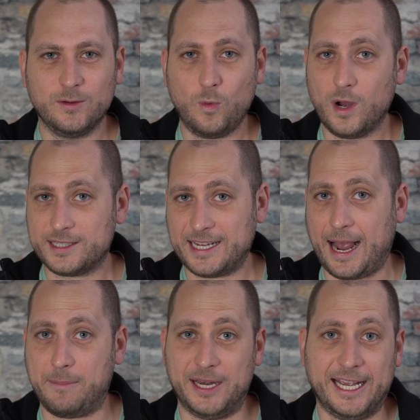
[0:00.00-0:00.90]
What's
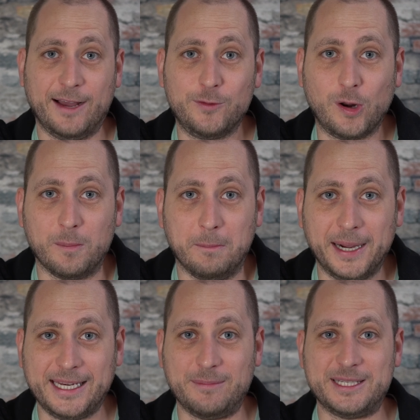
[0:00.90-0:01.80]
happening everyone,
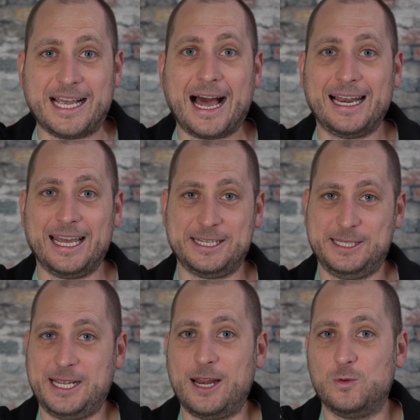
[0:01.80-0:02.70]
my name is
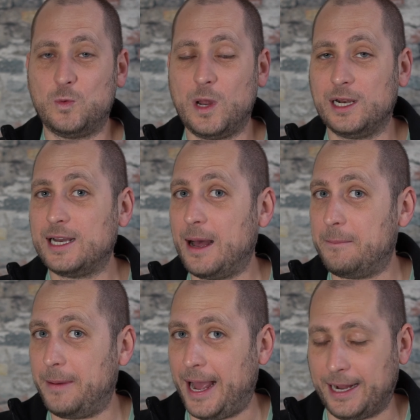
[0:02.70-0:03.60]
Alex and
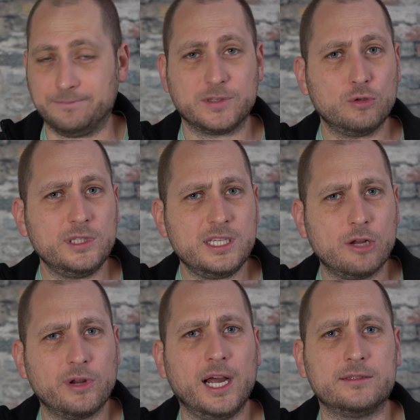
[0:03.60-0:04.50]
welcome back. So this
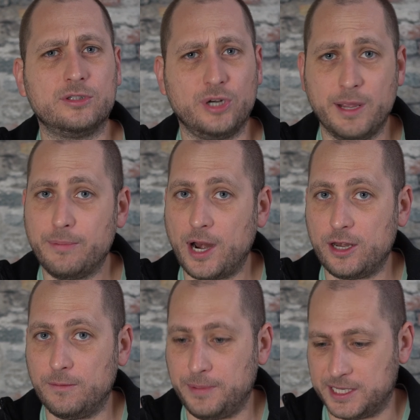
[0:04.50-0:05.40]
year we got three brand
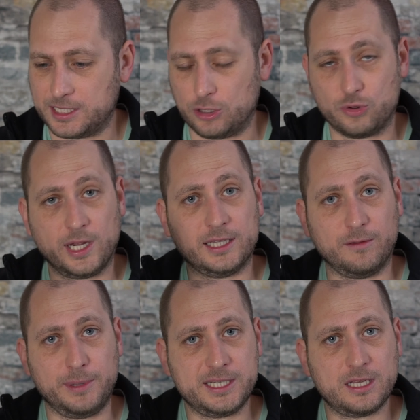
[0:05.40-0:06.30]
new pixels. We got
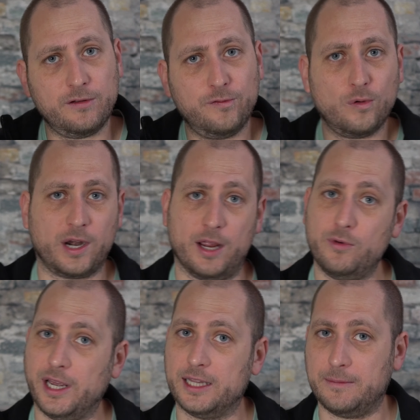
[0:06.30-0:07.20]
the Pixel 4a,
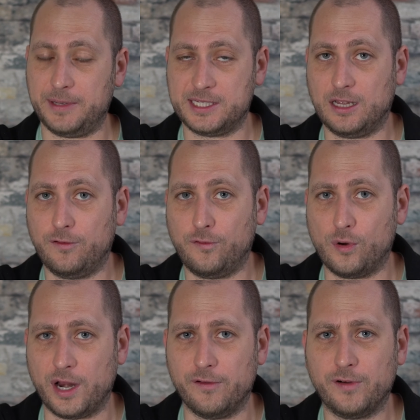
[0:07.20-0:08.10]
we got the Pixel
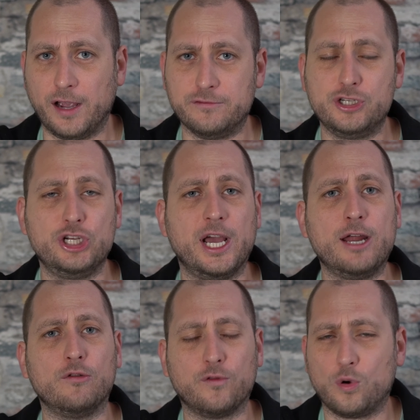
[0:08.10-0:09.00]
4a 5G
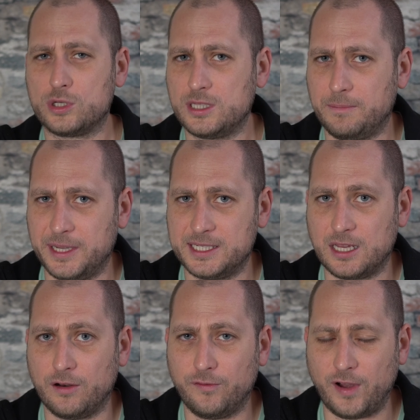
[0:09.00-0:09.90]
and of course the
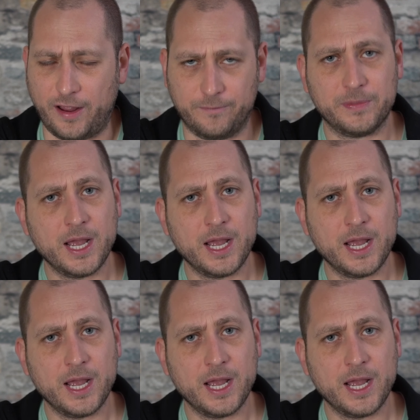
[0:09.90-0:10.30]
Pixel 5.